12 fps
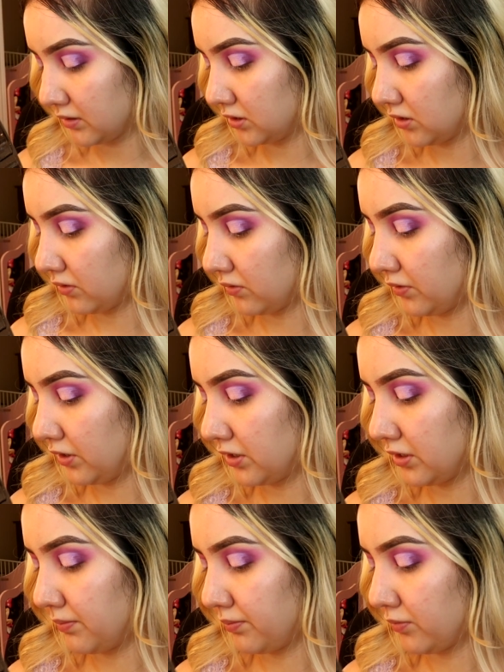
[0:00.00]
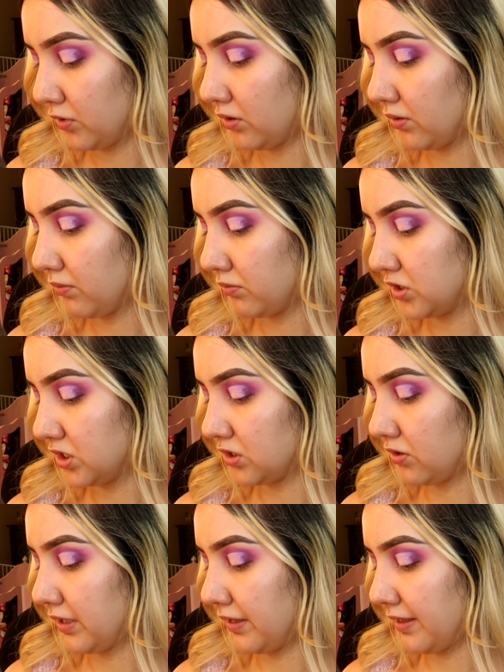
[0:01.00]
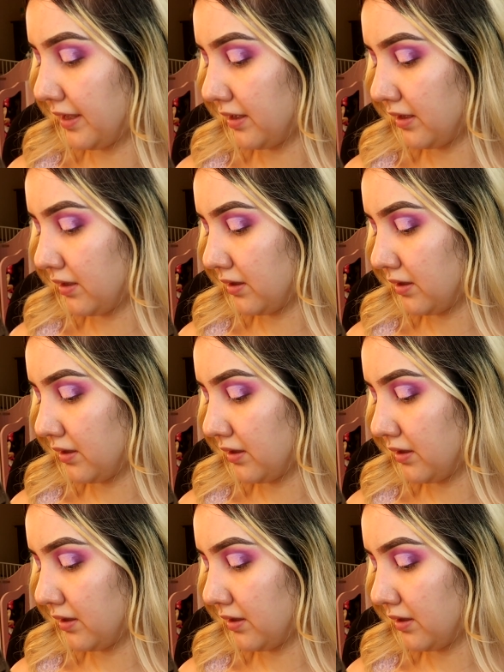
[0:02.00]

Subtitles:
So you could just go like that